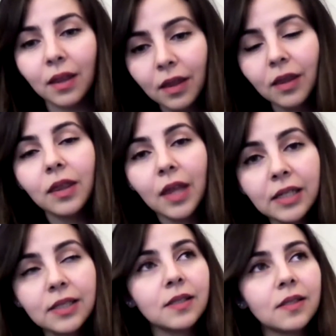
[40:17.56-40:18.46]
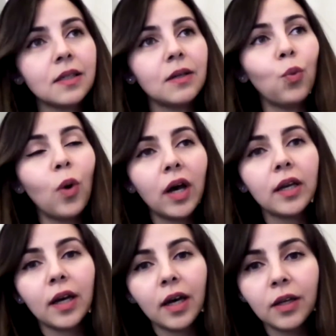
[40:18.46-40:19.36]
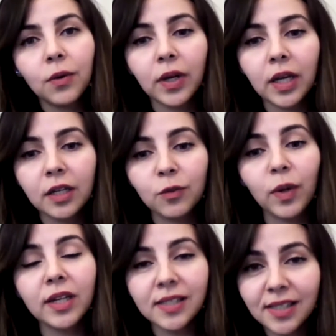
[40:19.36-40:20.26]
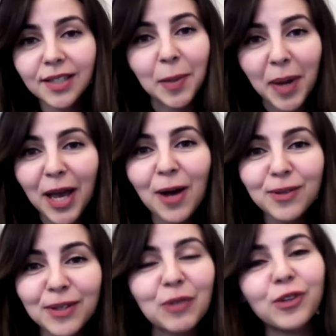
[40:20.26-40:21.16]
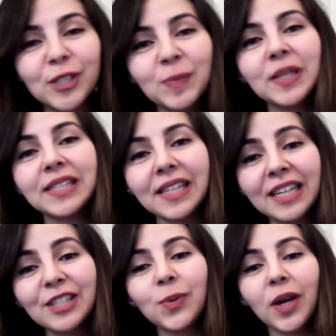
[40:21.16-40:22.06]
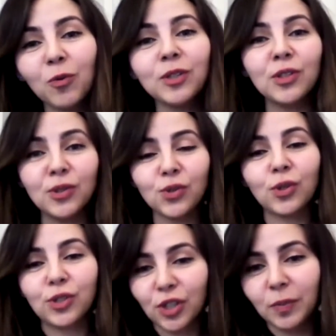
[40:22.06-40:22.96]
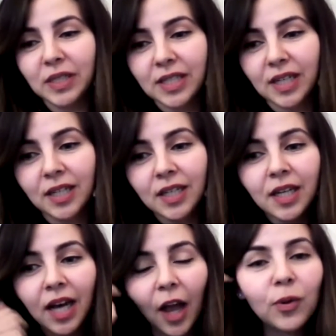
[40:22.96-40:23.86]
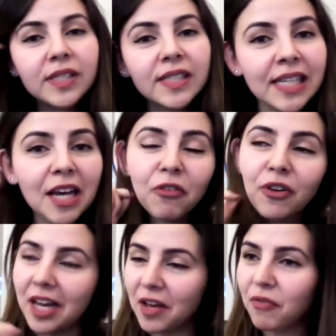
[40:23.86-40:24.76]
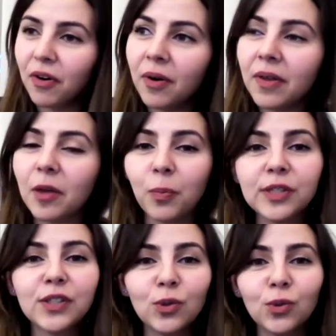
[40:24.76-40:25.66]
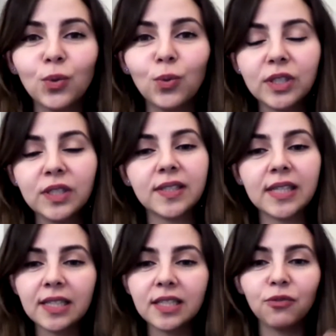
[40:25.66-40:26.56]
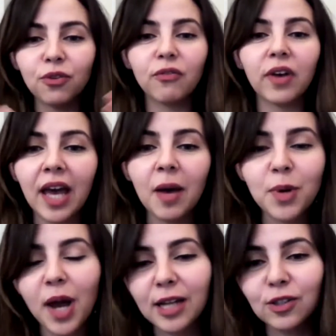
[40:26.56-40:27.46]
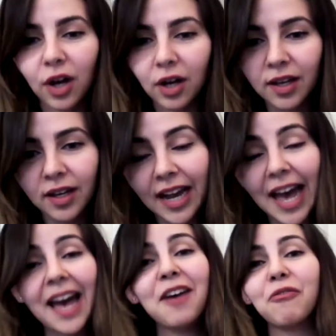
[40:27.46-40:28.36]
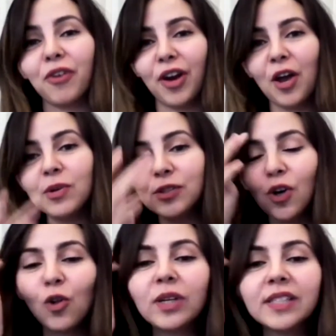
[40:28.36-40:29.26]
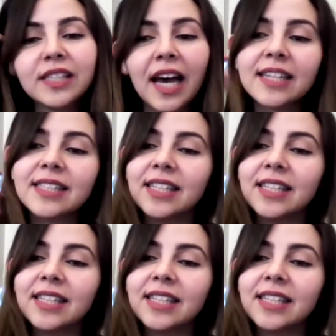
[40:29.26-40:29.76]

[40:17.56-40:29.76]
That's why I created my Instagram account in the first place, and that's why I went into social media. I was never ever the person who would stand in front of a camera and talk. Ever. I was always that